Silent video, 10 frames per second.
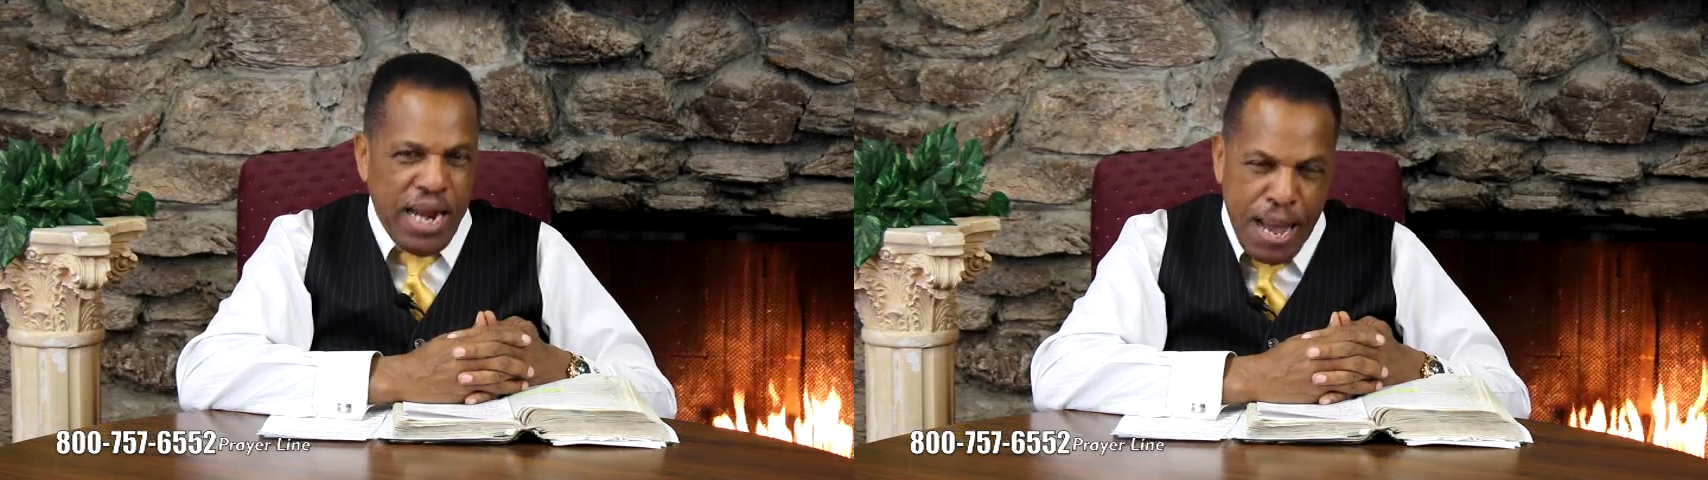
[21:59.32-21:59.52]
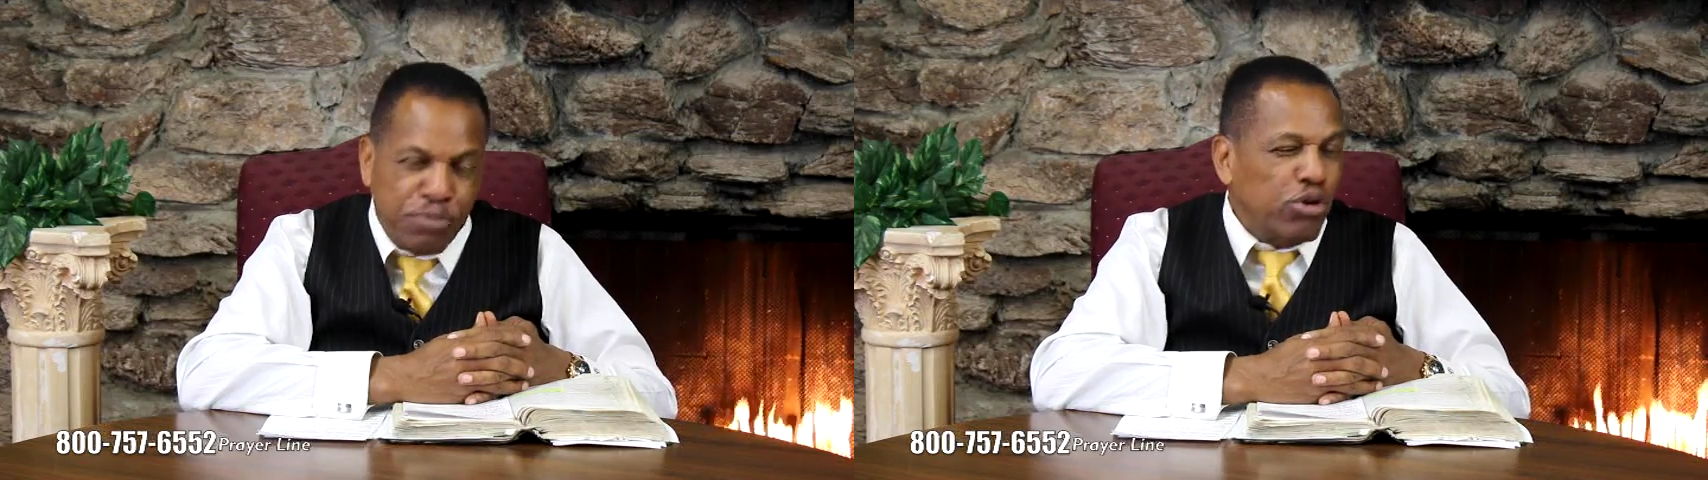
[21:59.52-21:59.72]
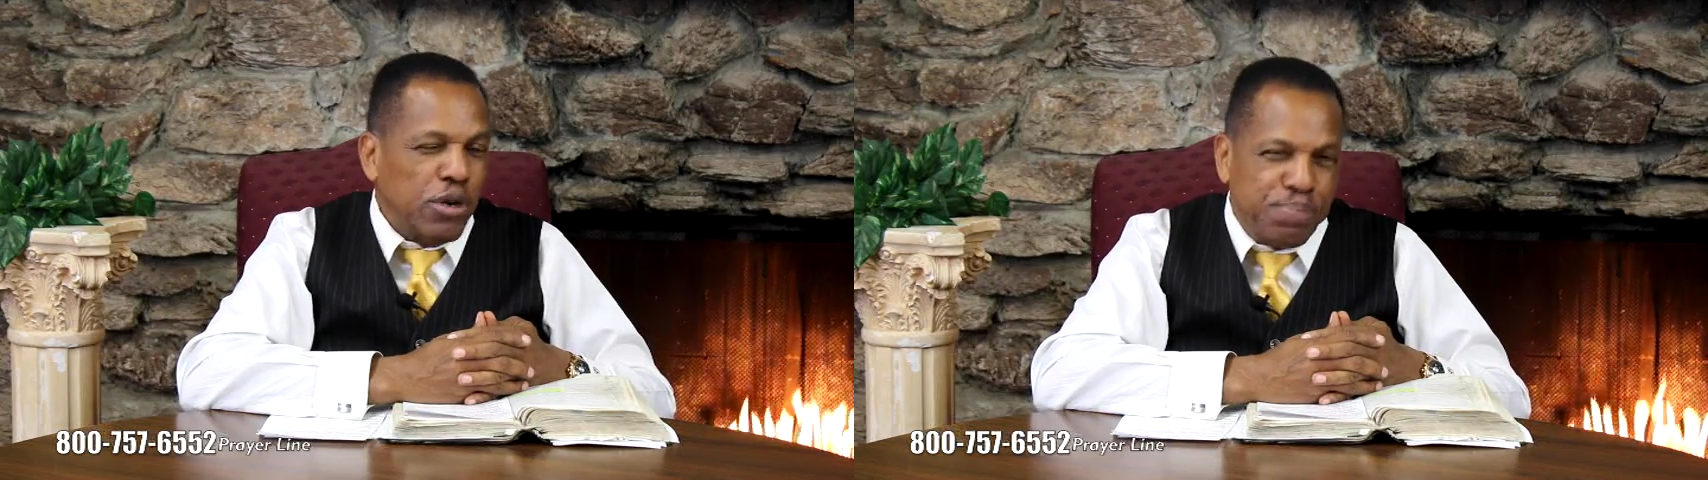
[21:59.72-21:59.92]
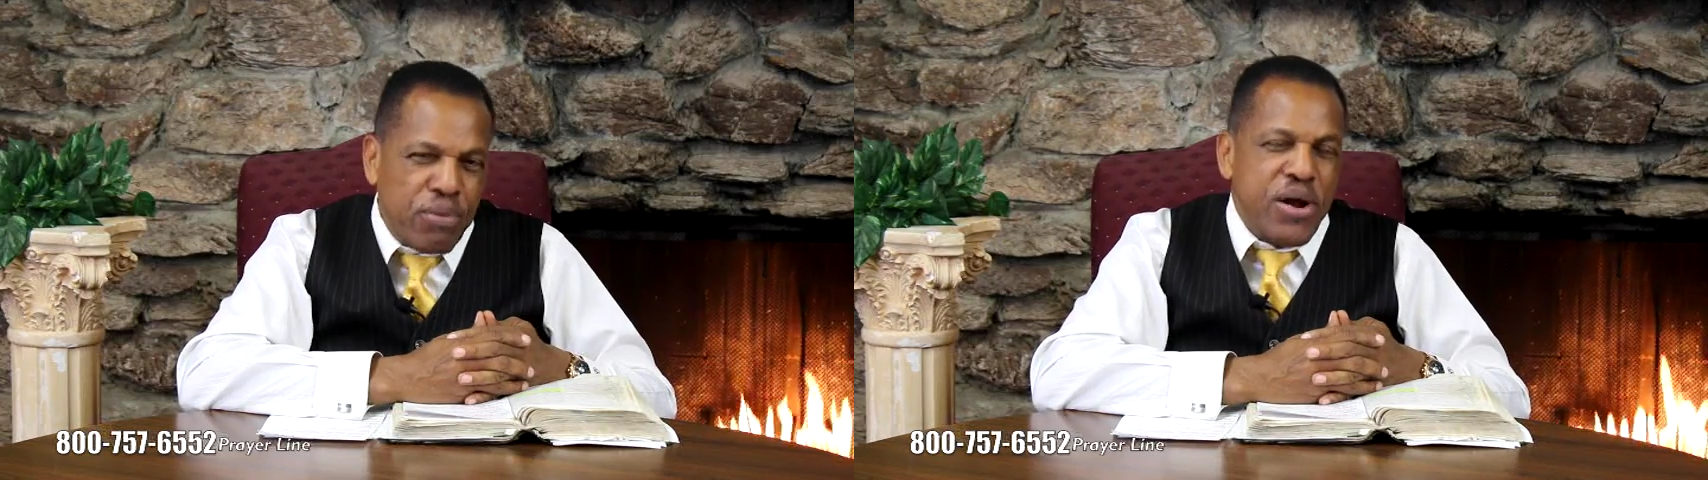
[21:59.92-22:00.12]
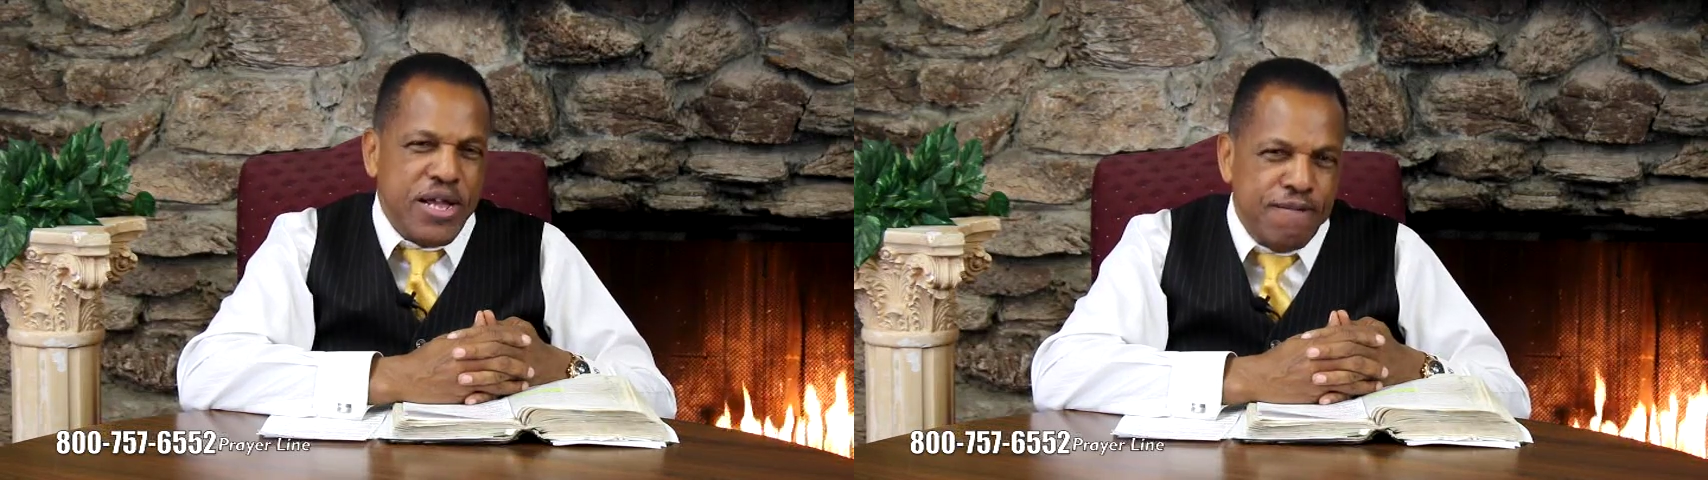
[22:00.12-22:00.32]
And I'm going to
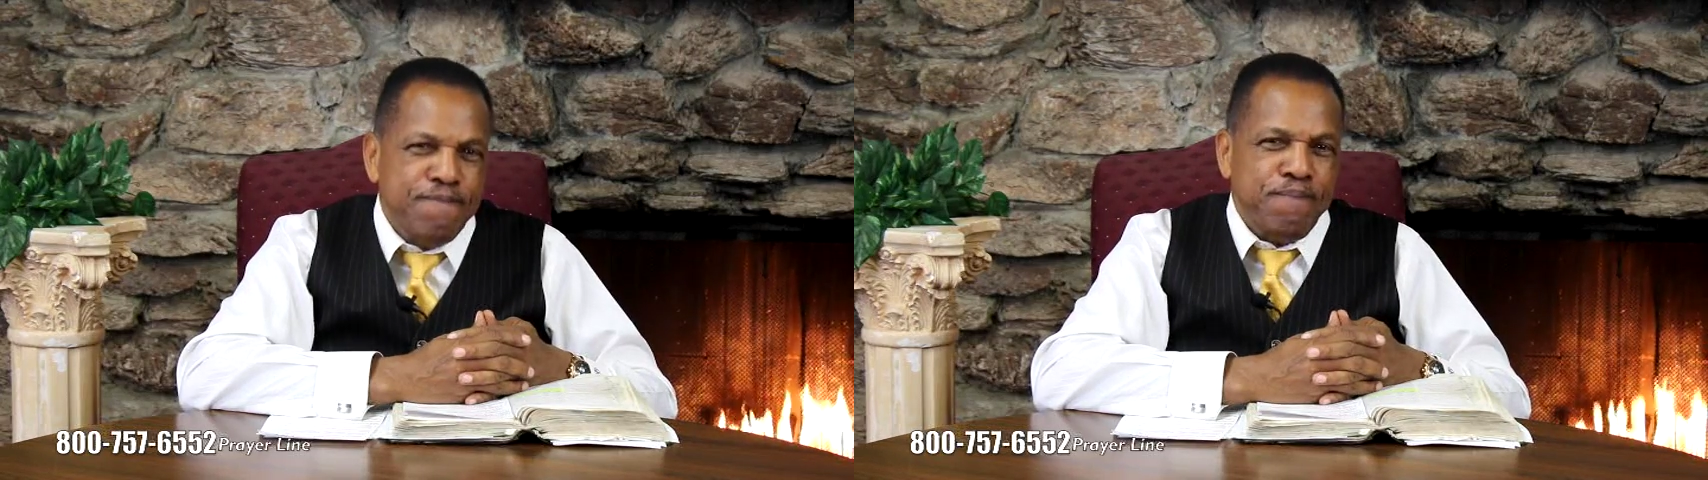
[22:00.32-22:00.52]
pray.